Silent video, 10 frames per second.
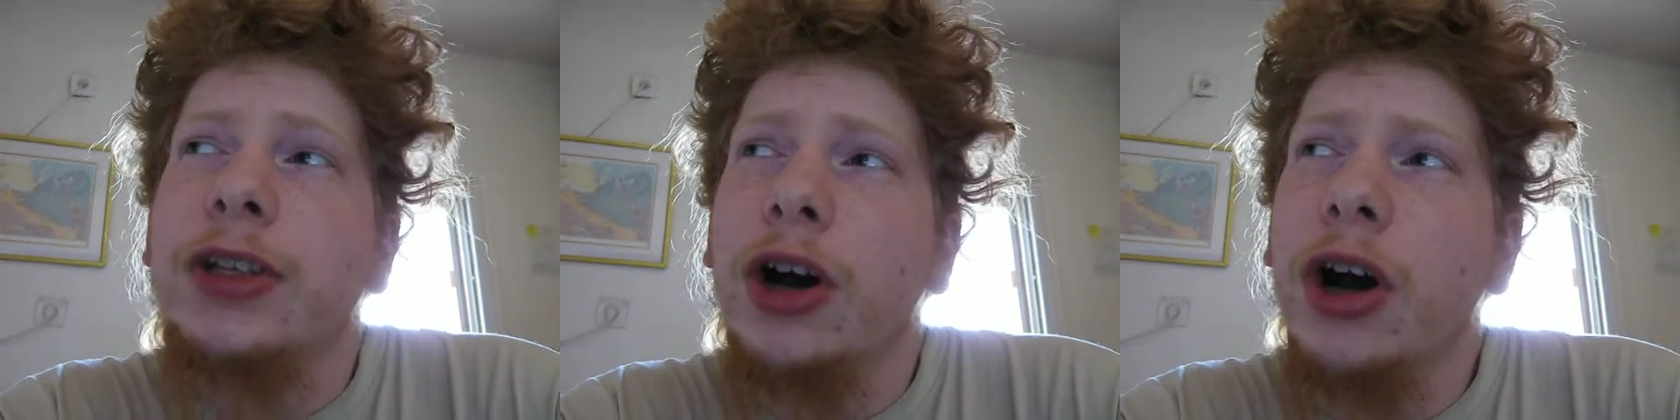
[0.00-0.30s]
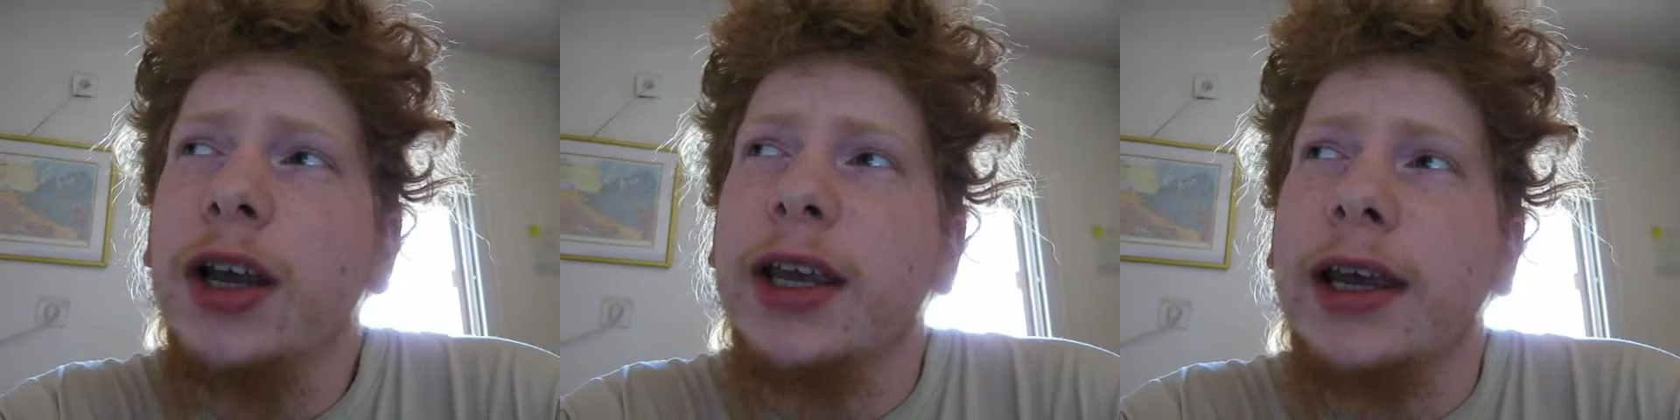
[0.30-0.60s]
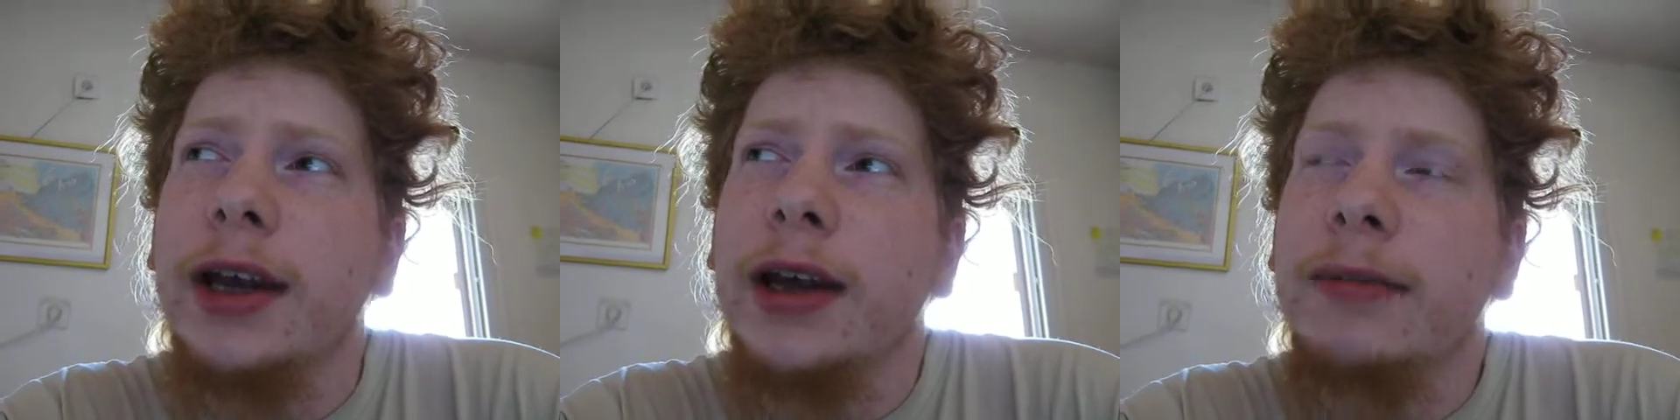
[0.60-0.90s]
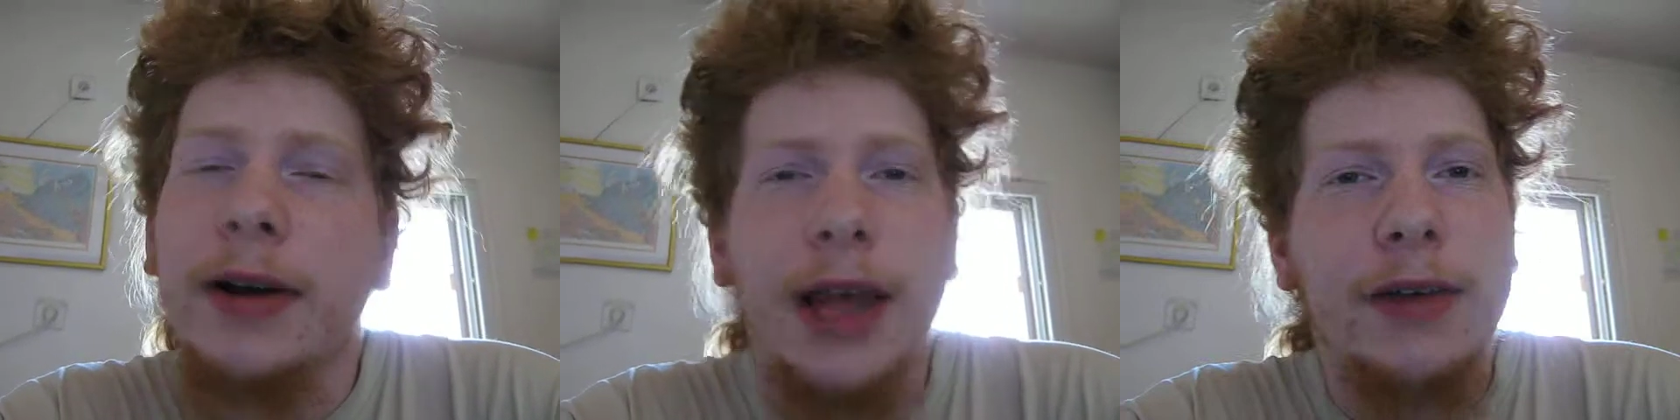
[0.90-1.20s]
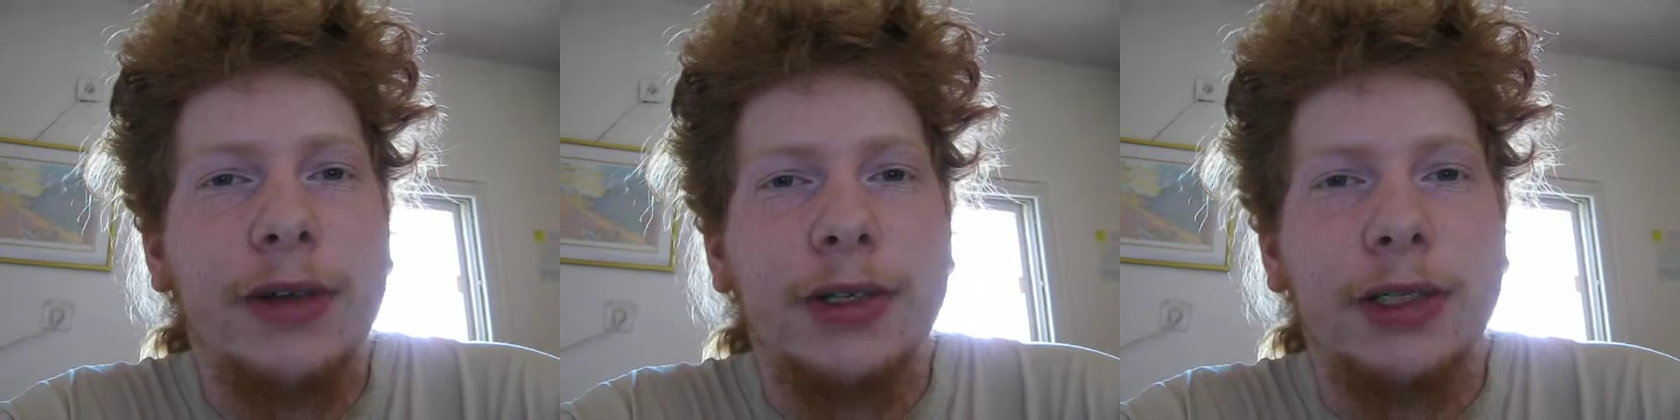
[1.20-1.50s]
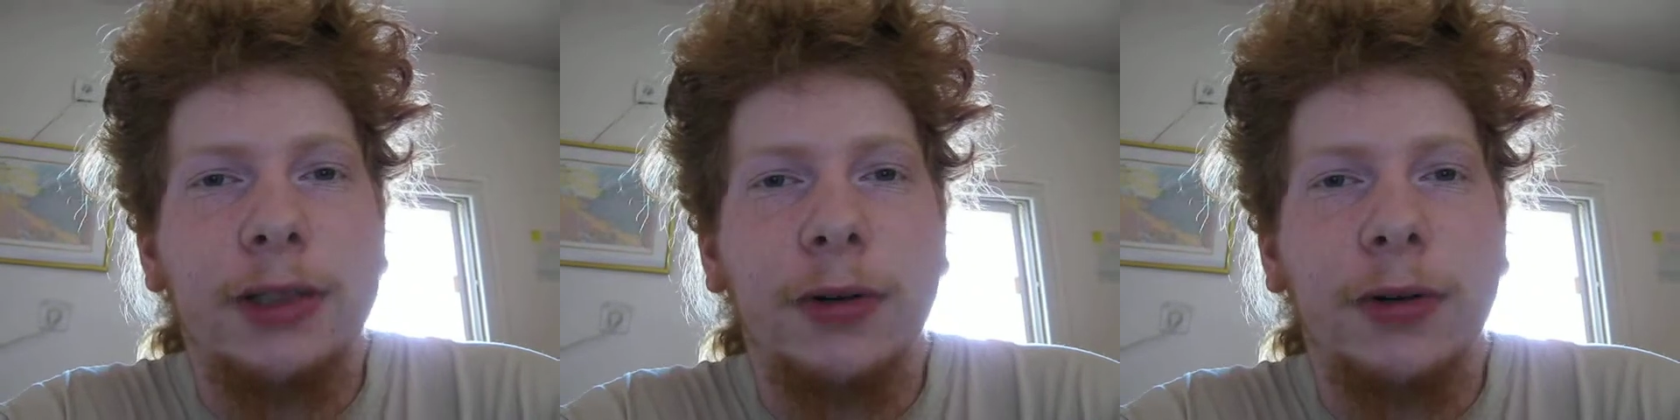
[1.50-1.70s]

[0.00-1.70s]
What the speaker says: talking about having such